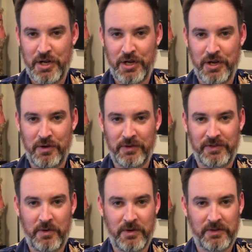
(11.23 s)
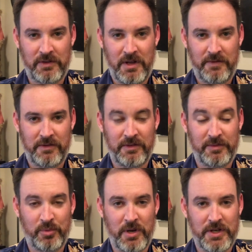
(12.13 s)
your source for
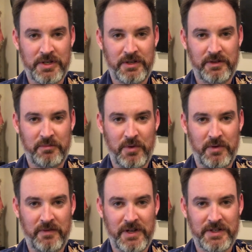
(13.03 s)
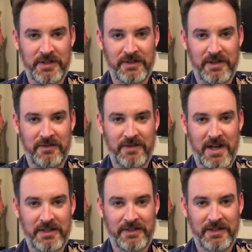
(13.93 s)
inspirations, motivations, and
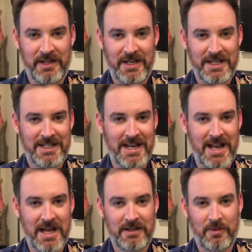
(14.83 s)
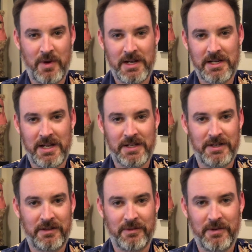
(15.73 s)
advice to not quite get
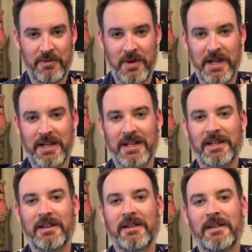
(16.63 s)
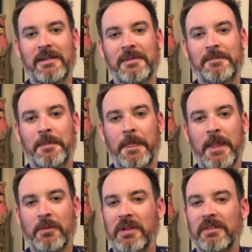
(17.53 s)
you through your week.
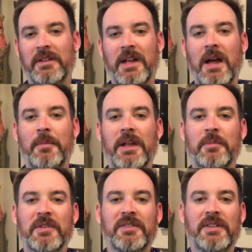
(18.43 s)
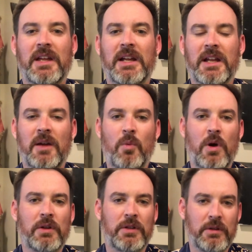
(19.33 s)
Recently, I made a mistake, and I
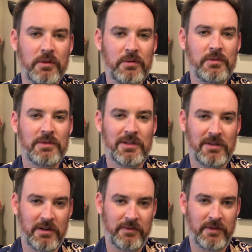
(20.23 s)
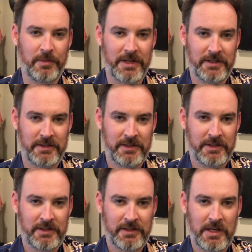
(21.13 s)
want you to learn from it.
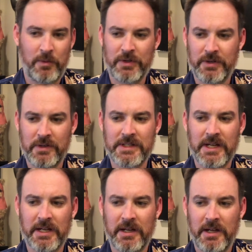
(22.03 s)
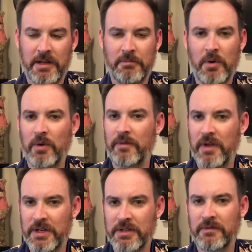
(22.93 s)
I want you to take
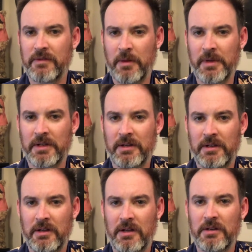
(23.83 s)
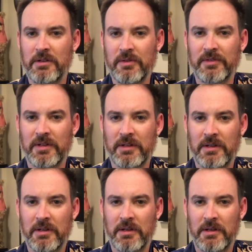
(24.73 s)
motivation from it and use it
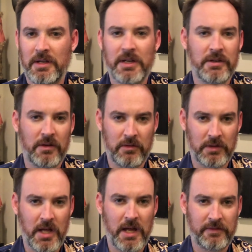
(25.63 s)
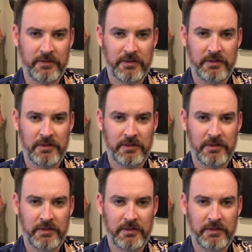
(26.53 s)
in your own life.